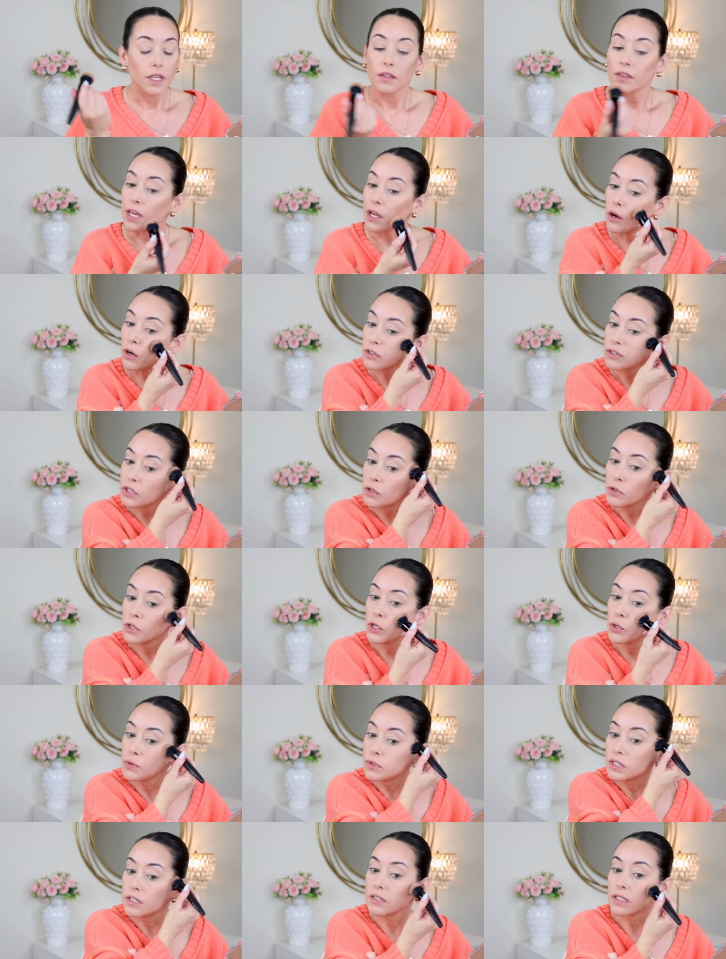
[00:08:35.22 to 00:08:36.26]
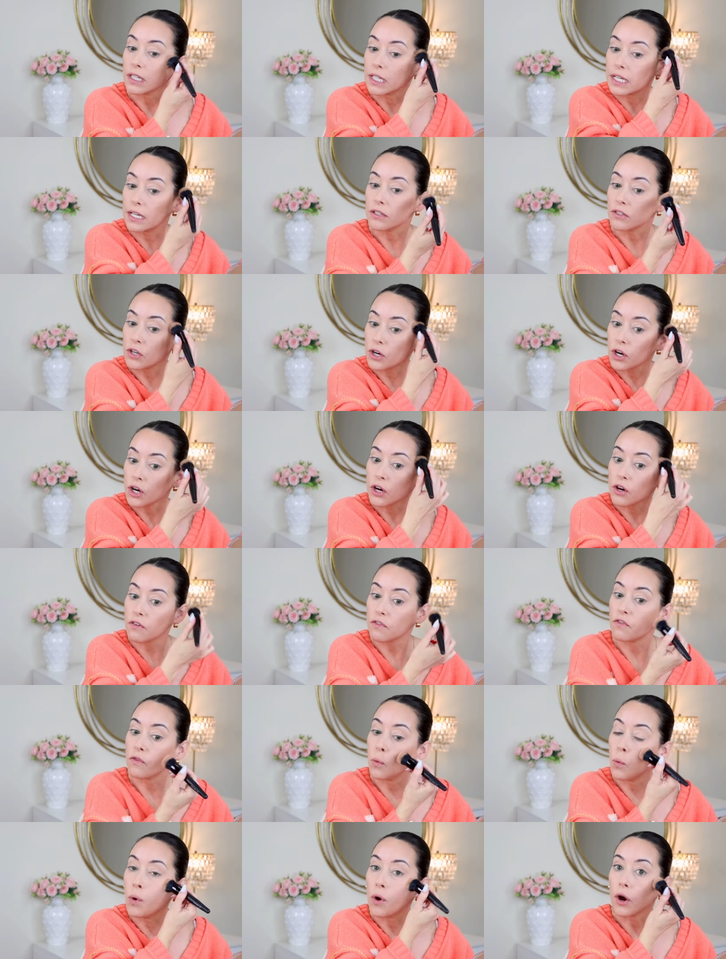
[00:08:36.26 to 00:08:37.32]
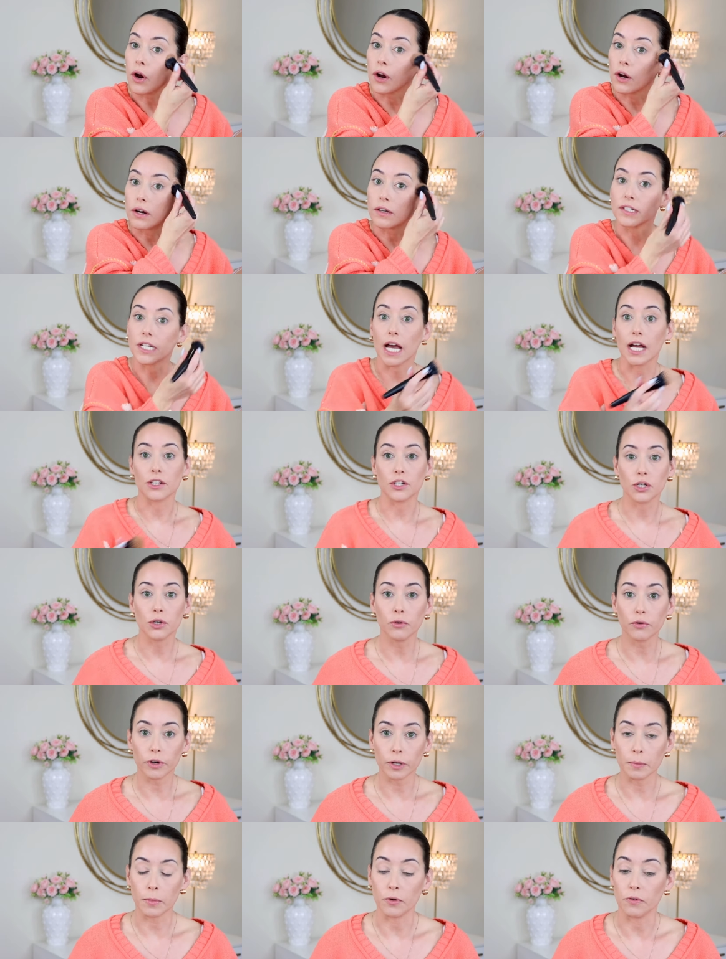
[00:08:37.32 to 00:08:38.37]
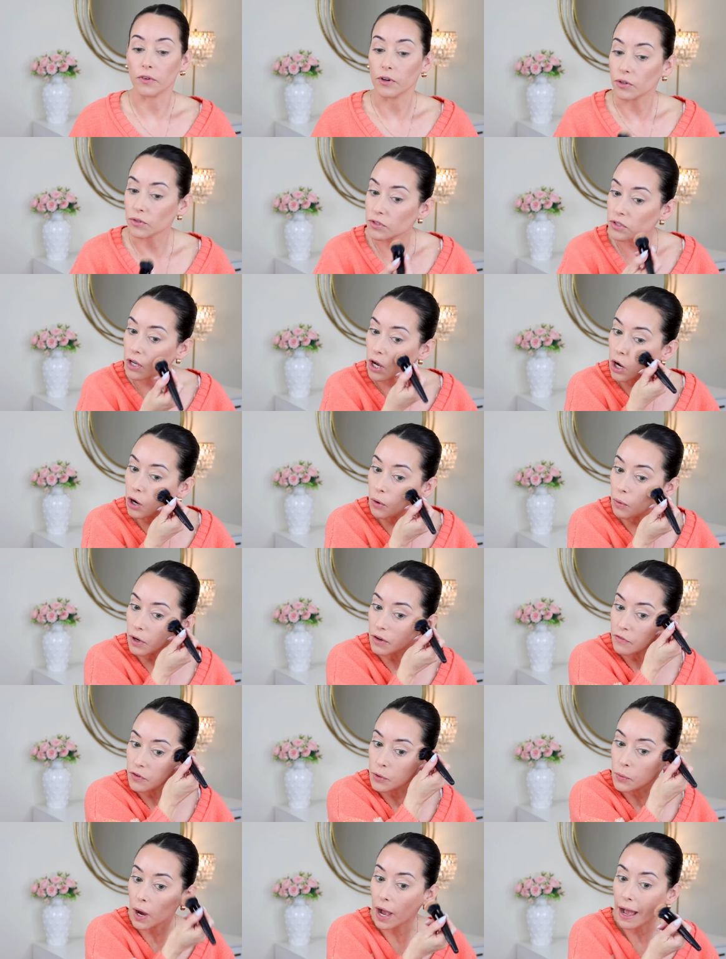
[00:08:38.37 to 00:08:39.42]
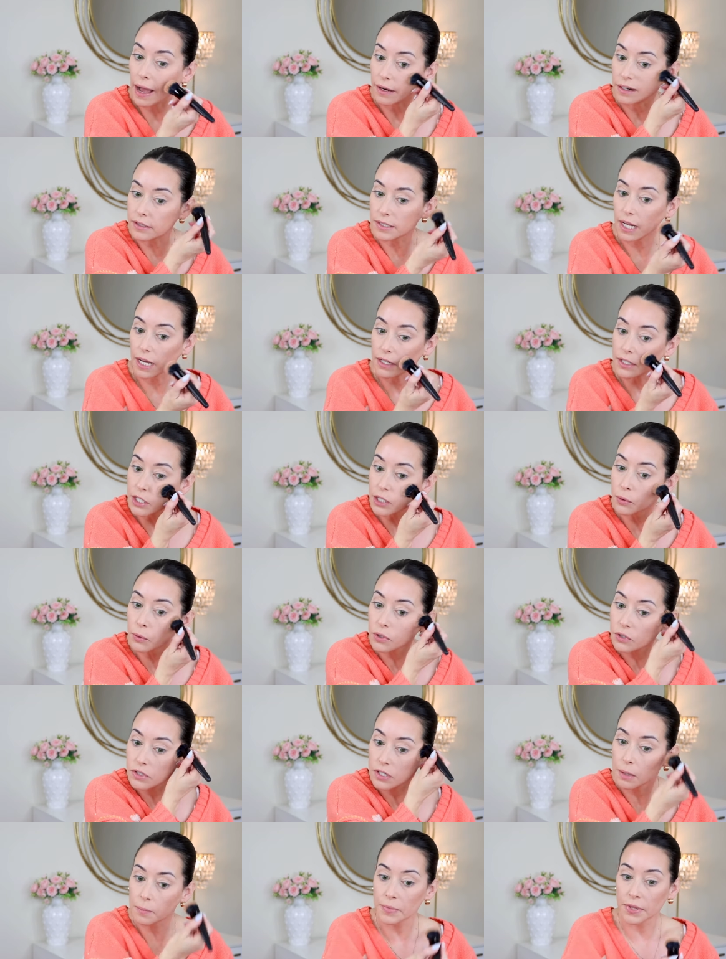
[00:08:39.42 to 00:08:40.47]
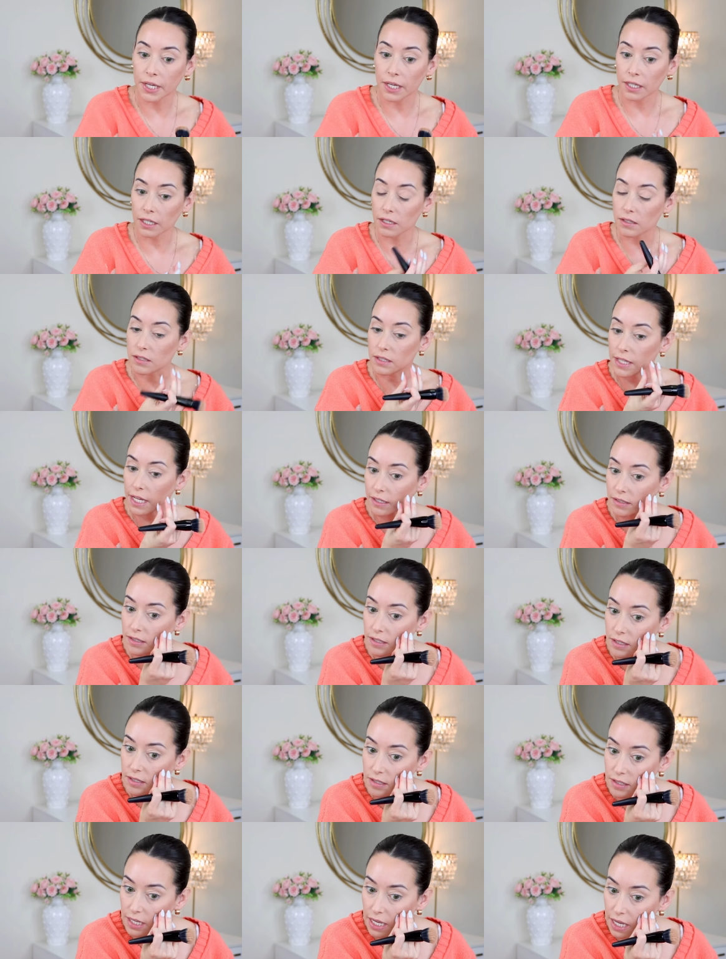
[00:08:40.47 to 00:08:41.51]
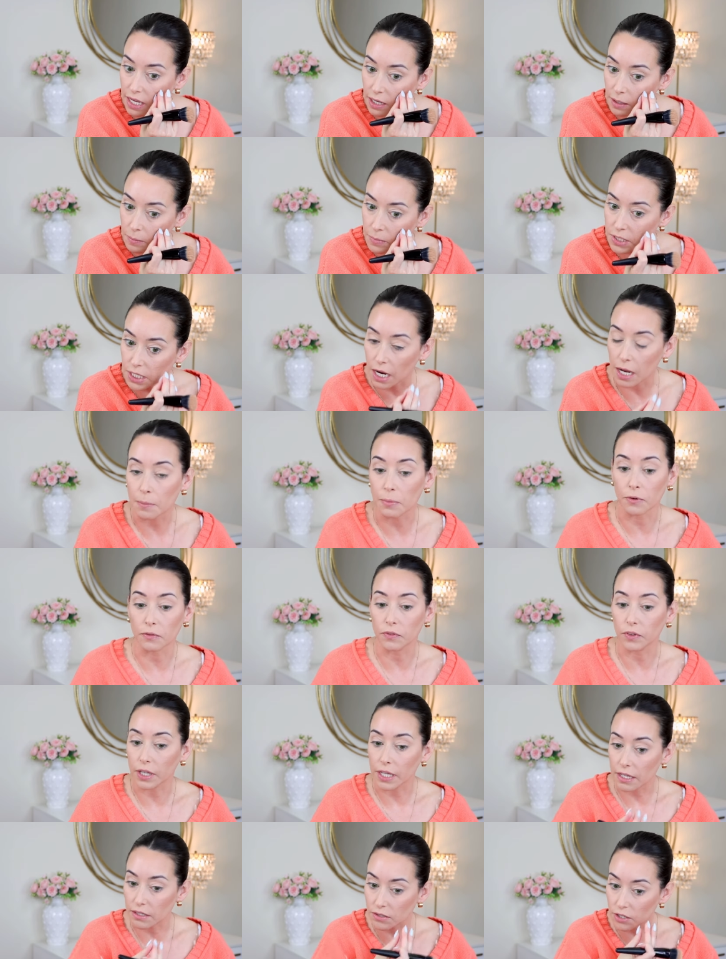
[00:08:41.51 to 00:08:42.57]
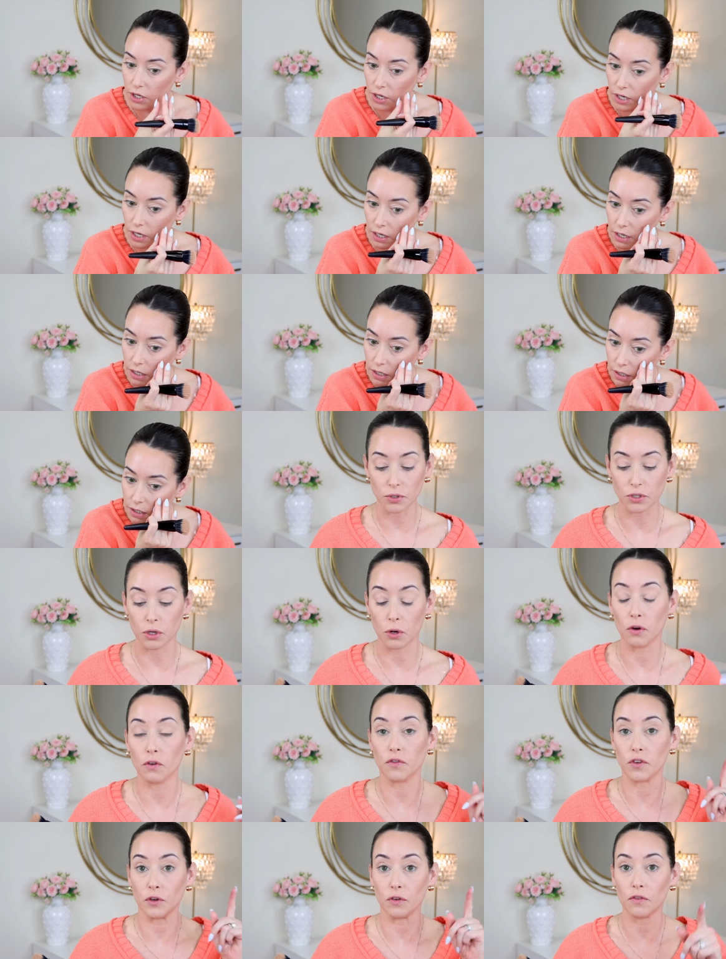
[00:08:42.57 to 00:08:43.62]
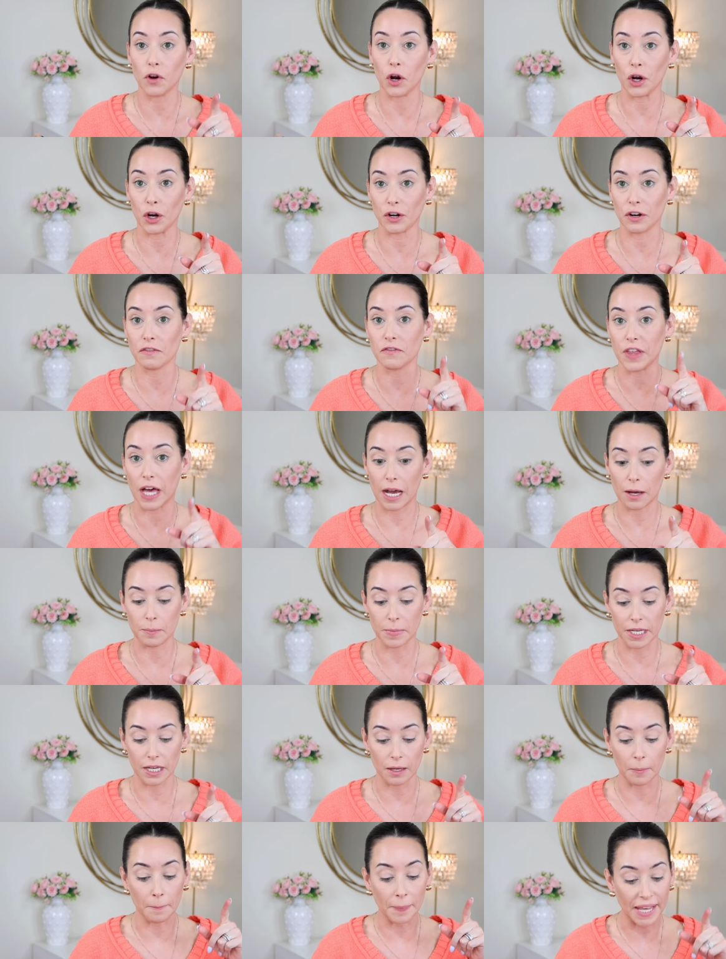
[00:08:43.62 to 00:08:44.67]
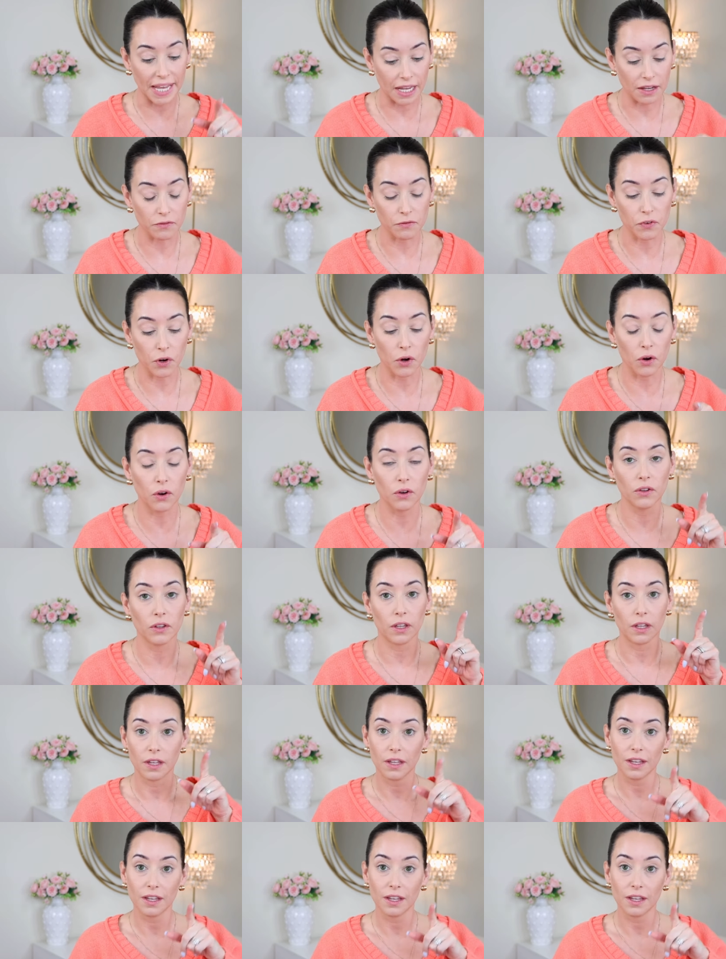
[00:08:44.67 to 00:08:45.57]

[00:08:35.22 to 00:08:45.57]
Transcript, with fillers: They also use this laser for tattoo removal. So if you had a tattoo or something, it's, that's the same type of laser. So if you've heard of that being painful,